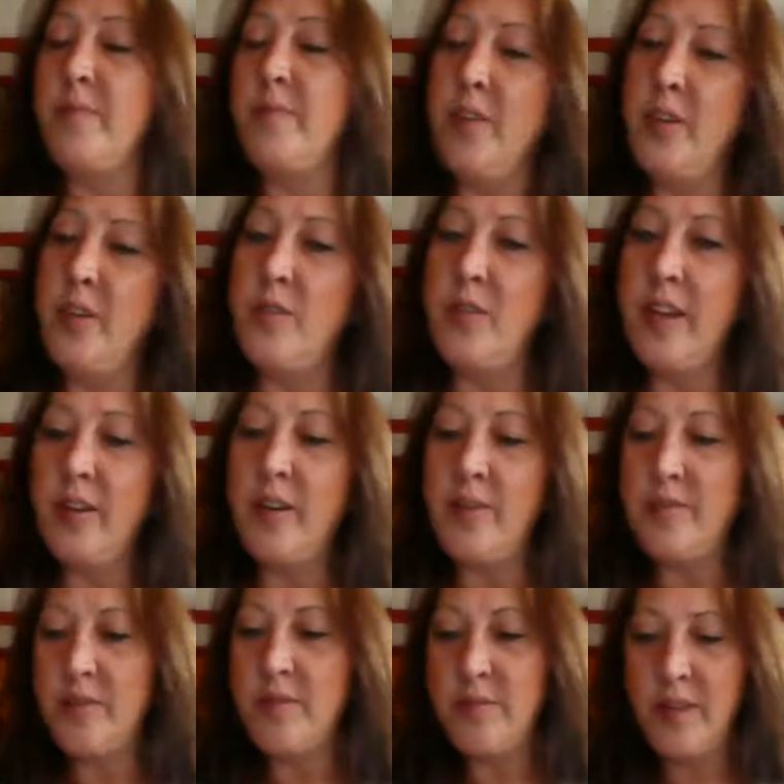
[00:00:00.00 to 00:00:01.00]
you know, get
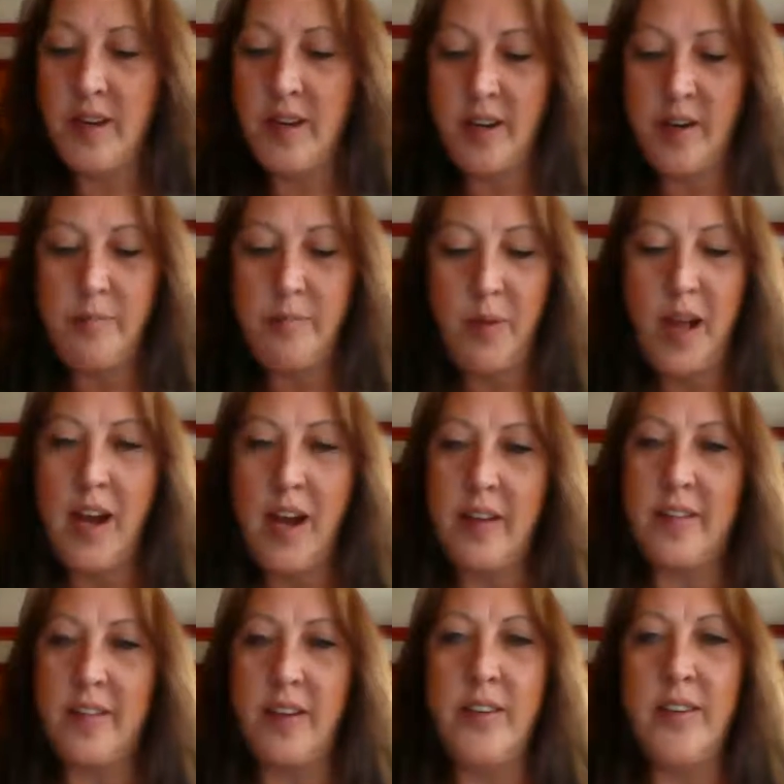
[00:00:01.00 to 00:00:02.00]
over what our
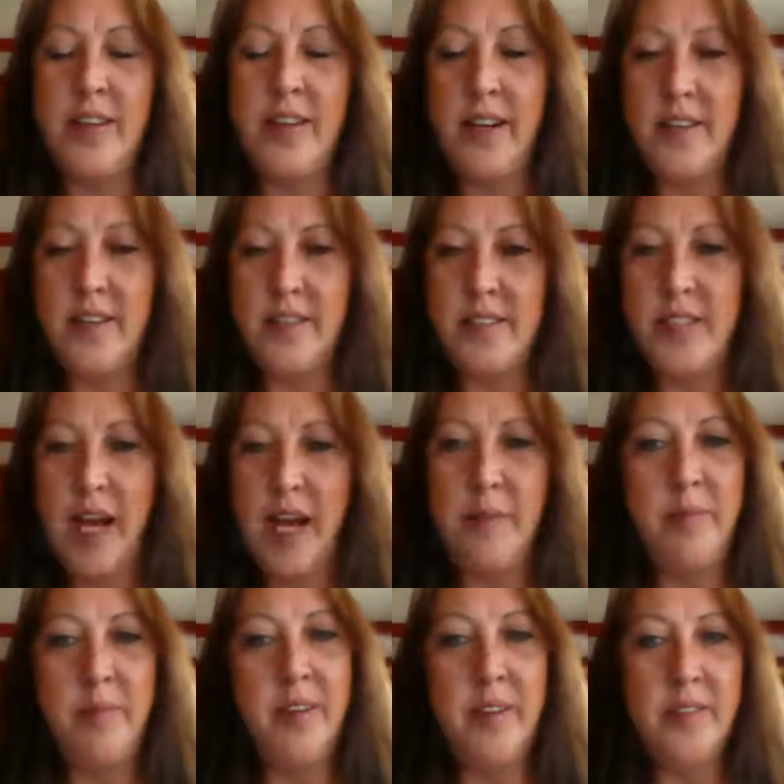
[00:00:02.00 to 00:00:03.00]
blocks are that are
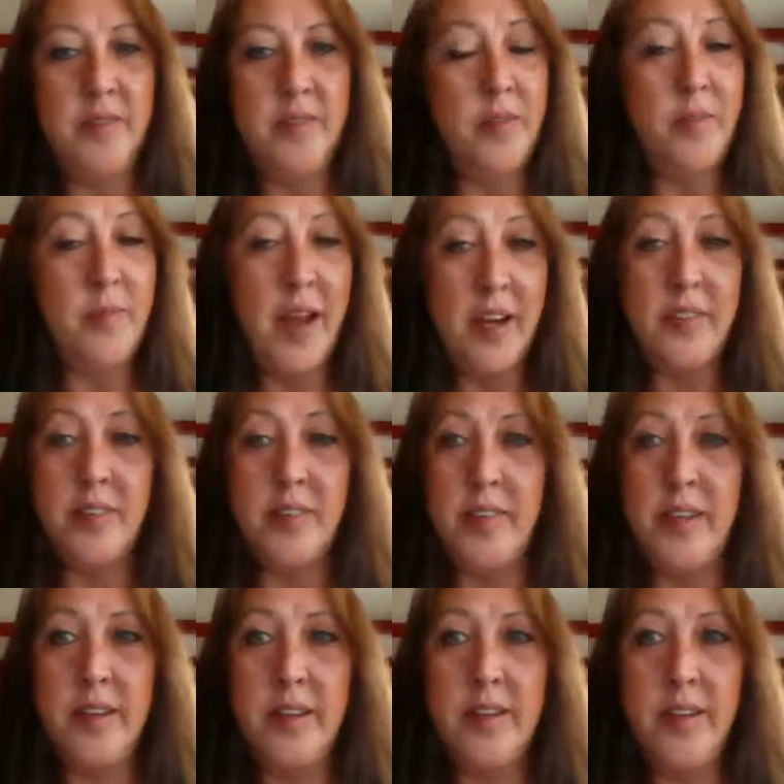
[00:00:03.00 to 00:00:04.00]
stopping us from
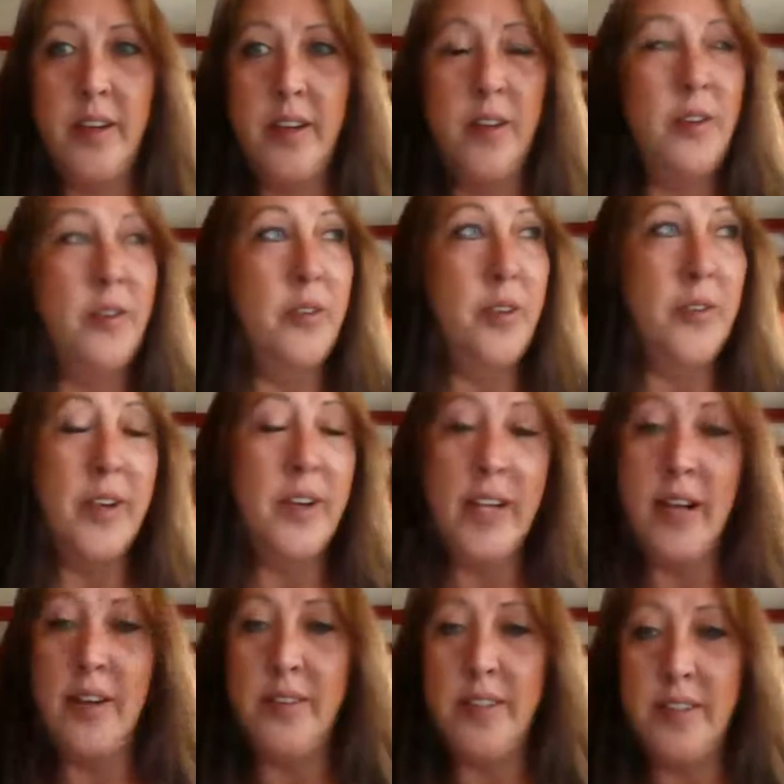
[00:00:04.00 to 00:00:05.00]
actually, you know,
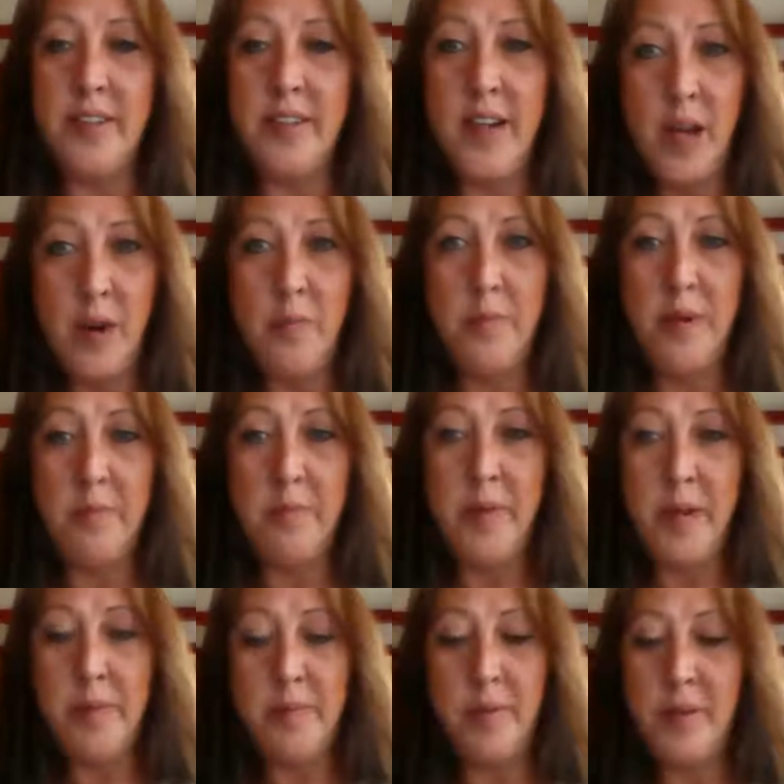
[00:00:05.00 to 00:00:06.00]
going out there and helping
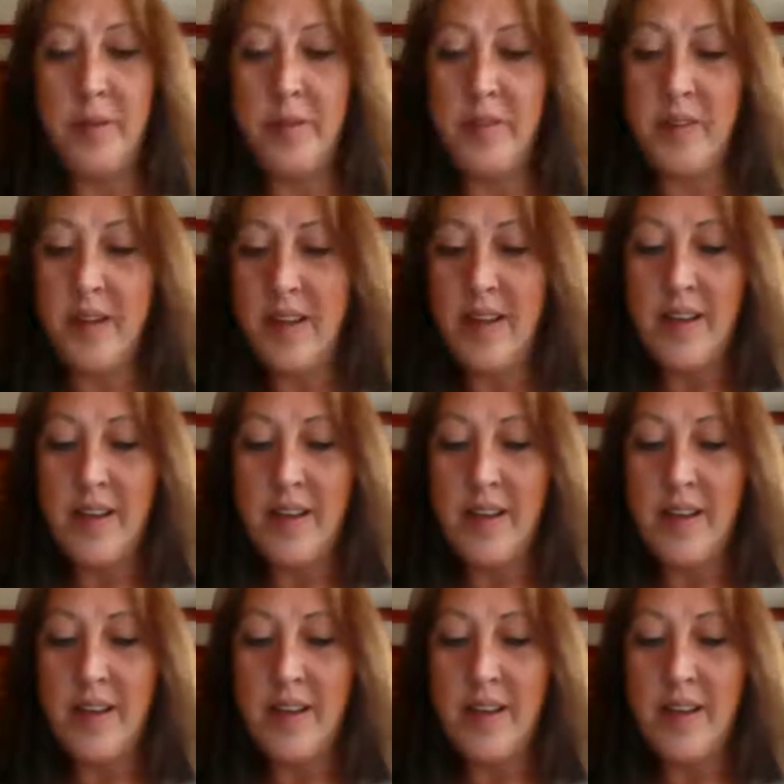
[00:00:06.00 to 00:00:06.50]
people.